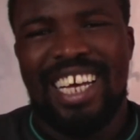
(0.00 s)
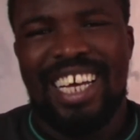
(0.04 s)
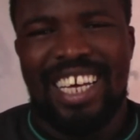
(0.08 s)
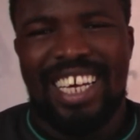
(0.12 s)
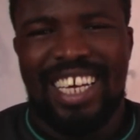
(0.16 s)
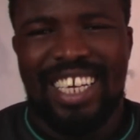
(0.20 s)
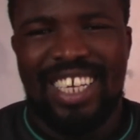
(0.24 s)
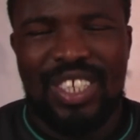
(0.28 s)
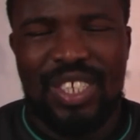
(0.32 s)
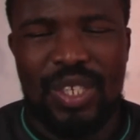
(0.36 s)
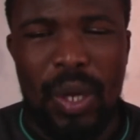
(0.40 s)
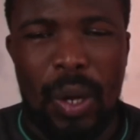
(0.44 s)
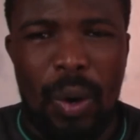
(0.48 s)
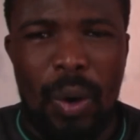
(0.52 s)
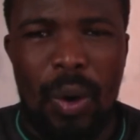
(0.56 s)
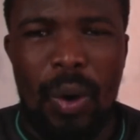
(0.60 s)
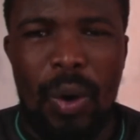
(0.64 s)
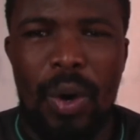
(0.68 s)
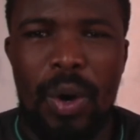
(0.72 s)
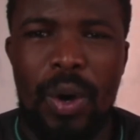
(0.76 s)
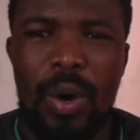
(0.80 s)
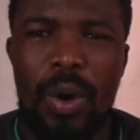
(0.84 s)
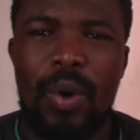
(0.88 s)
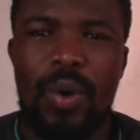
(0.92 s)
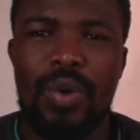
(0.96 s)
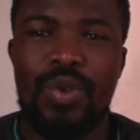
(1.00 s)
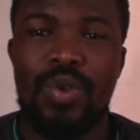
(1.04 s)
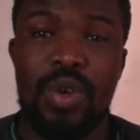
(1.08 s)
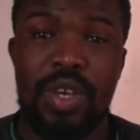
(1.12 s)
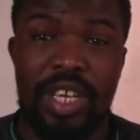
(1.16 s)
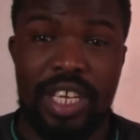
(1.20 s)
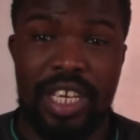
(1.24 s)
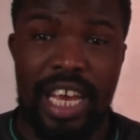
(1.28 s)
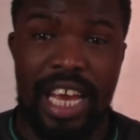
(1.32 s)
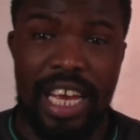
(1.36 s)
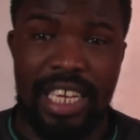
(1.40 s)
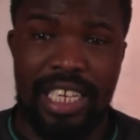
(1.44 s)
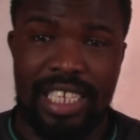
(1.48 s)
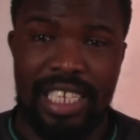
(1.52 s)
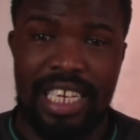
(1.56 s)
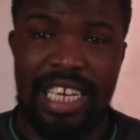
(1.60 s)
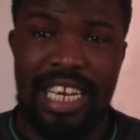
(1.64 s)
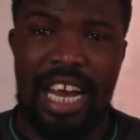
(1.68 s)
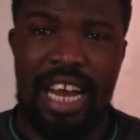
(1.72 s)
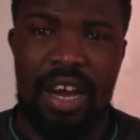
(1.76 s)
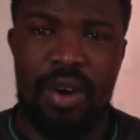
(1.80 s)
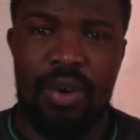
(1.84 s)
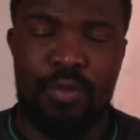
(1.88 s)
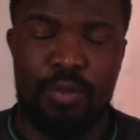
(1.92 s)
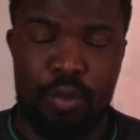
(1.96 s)
So you get
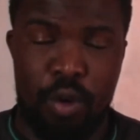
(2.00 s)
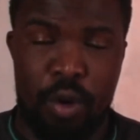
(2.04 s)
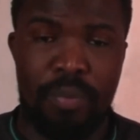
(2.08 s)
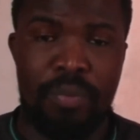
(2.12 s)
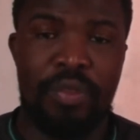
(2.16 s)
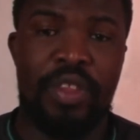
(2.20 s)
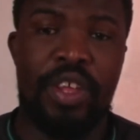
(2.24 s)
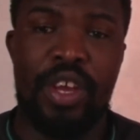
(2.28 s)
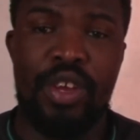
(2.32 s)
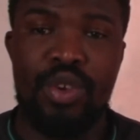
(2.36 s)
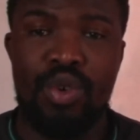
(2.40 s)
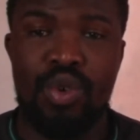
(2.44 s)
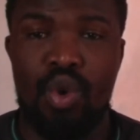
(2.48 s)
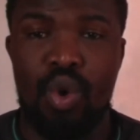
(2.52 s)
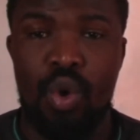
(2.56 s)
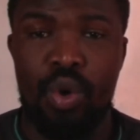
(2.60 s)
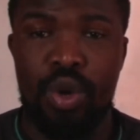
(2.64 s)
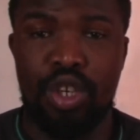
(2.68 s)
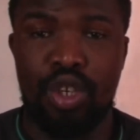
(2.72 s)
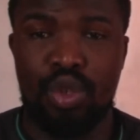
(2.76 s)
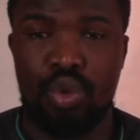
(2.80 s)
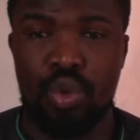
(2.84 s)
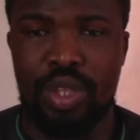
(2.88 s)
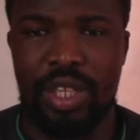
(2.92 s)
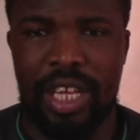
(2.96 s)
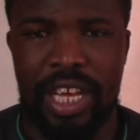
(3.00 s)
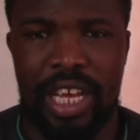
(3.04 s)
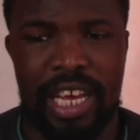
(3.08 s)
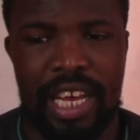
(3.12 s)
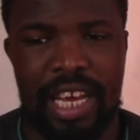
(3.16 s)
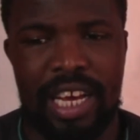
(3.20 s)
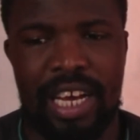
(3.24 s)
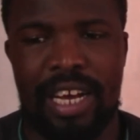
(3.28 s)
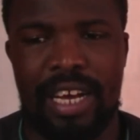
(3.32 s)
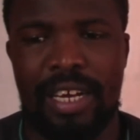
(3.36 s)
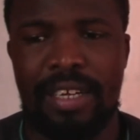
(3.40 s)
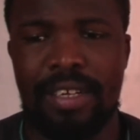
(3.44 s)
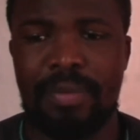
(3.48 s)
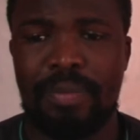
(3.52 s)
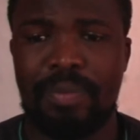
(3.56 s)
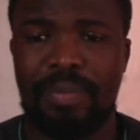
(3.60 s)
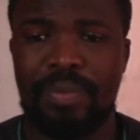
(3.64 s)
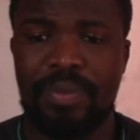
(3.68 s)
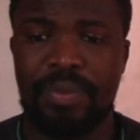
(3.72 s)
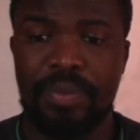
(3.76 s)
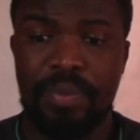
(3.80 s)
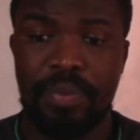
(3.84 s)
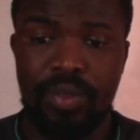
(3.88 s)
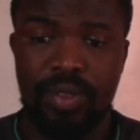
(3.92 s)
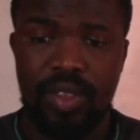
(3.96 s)
now, from there you go into the hangar.
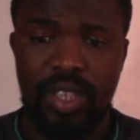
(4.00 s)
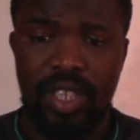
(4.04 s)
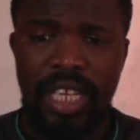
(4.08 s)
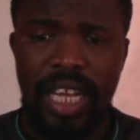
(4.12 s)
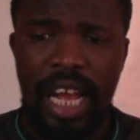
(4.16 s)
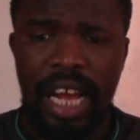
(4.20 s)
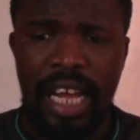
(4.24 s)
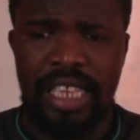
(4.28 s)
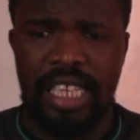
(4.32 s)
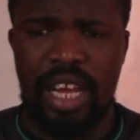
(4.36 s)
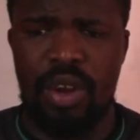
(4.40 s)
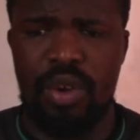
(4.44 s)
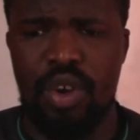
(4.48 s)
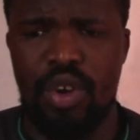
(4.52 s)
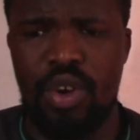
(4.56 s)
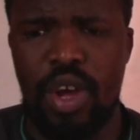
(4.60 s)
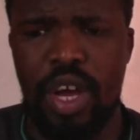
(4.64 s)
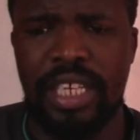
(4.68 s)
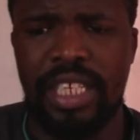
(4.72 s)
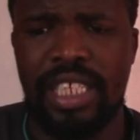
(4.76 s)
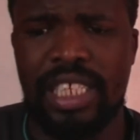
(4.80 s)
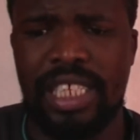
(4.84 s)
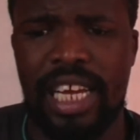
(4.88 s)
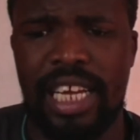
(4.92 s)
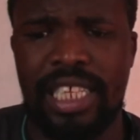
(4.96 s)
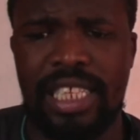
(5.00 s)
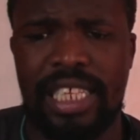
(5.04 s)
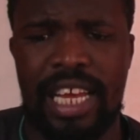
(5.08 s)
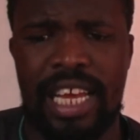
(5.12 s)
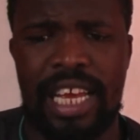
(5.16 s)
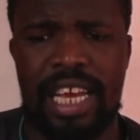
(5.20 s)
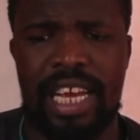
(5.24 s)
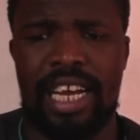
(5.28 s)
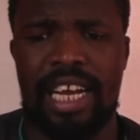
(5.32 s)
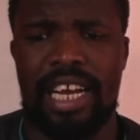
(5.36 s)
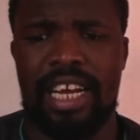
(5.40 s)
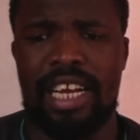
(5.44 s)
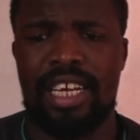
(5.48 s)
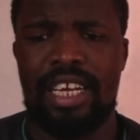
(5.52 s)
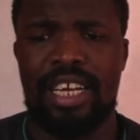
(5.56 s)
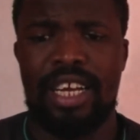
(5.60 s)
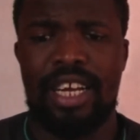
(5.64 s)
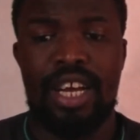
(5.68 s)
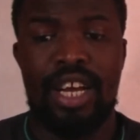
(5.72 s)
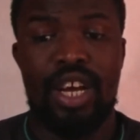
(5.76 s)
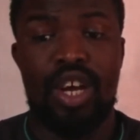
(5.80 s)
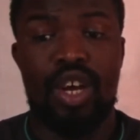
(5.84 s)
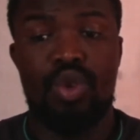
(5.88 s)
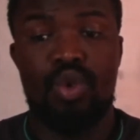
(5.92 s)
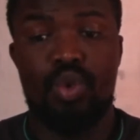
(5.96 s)
Then when you're inside the hangar,
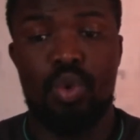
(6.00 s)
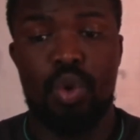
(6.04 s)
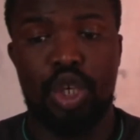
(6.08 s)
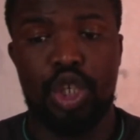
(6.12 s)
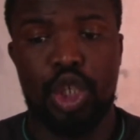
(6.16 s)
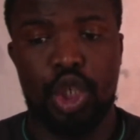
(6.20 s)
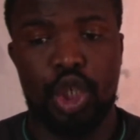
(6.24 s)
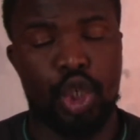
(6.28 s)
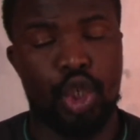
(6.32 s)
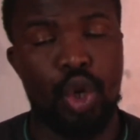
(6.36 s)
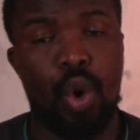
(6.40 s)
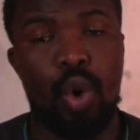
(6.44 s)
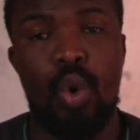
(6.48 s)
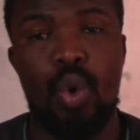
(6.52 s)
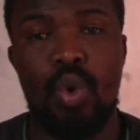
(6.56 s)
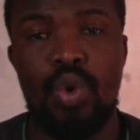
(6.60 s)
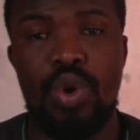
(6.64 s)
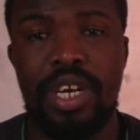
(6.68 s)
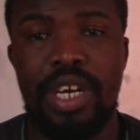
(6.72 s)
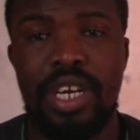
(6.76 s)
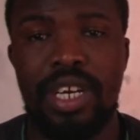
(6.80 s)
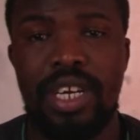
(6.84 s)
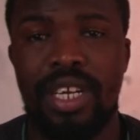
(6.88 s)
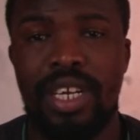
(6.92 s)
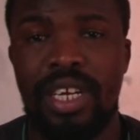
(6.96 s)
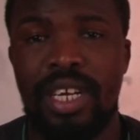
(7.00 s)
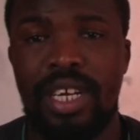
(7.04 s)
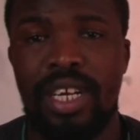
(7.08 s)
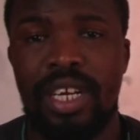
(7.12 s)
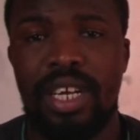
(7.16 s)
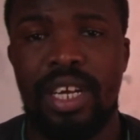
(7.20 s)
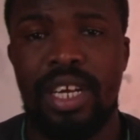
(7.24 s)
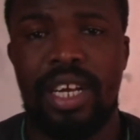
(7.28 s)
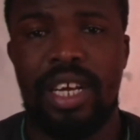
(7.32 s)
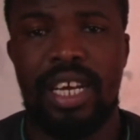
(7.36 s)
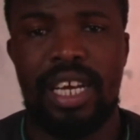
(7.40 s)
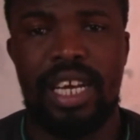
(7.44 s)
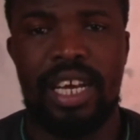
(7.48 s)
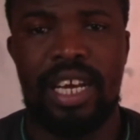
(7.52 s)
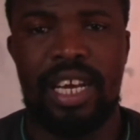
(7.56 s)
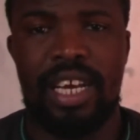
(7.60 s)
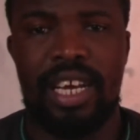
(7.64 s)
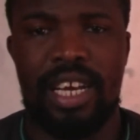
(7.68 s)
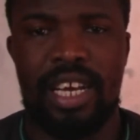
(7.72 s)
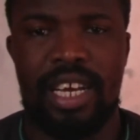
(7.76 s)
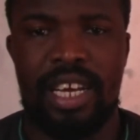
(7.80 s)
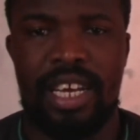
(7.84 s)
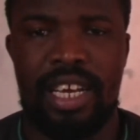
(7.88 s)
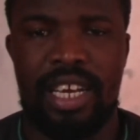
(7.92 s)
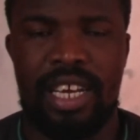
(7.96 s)
you are shown
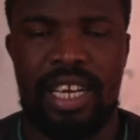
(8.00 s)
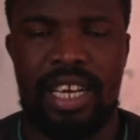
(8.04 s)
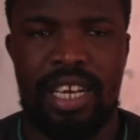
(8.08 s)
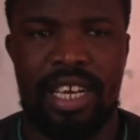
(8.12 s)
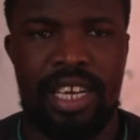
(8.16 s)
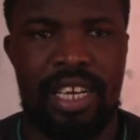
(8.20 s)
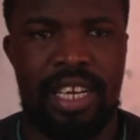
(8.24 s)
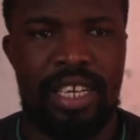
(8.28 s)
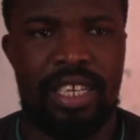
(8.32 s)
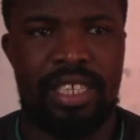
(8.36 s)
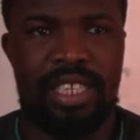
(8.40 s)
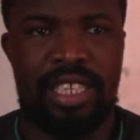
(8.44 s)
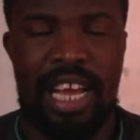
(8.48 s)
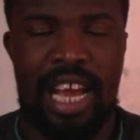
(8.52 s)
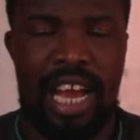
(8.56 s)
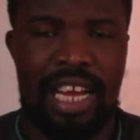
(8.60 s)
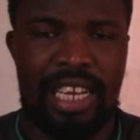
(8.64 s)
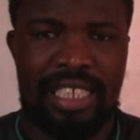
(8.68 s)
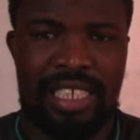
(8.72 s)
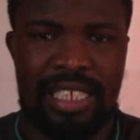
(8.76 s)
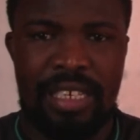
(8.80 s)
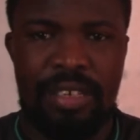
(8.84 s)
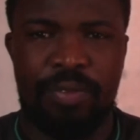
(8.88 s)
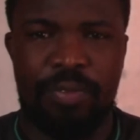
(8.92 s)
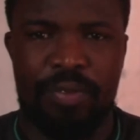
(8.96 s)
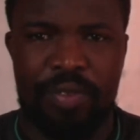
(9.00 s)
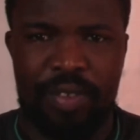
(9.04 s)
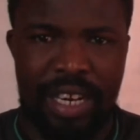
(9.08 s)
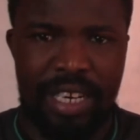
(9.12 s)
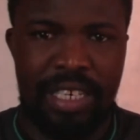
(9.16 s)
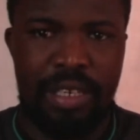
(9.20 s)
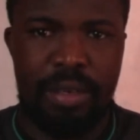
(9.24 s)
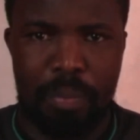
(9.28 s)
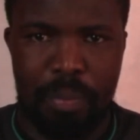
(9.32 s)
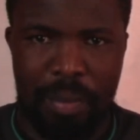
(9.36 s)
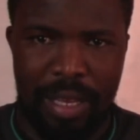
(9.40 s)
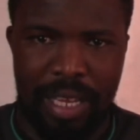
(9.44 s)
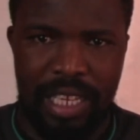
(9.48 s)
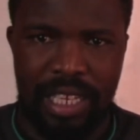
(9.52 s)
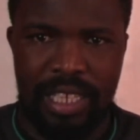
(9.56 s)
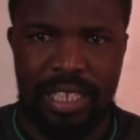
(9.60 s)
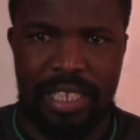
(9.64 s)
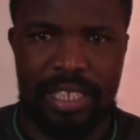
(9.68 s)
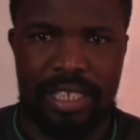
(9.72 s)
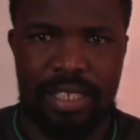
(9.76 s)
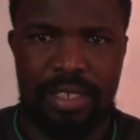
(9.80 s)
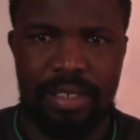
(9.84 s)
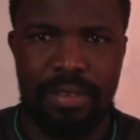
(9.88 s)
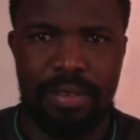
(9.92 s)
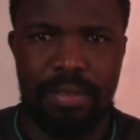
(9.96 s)
there are different
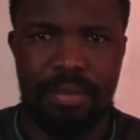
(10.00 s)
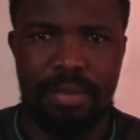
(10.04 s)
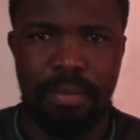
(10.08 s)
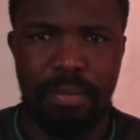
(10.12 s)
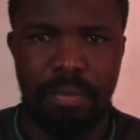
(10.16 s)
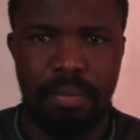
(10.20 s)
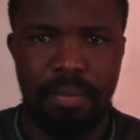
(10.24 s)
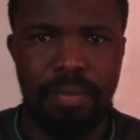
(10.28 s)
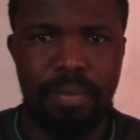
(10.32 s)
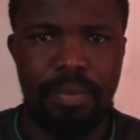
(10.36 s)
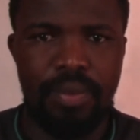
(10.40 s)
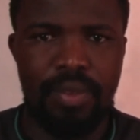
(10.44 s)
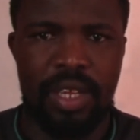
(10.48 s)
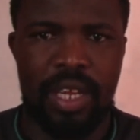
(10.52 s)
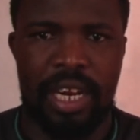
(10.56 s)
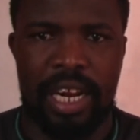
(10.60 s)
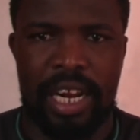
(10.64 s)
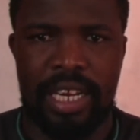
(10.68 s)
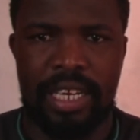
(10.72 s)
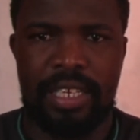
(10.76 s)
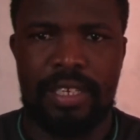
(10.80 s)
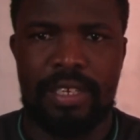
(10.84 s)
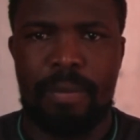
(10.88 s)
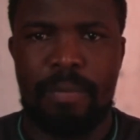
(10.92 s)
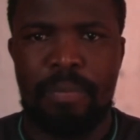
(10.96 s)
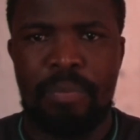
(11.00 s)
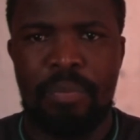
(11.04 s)
bays, right?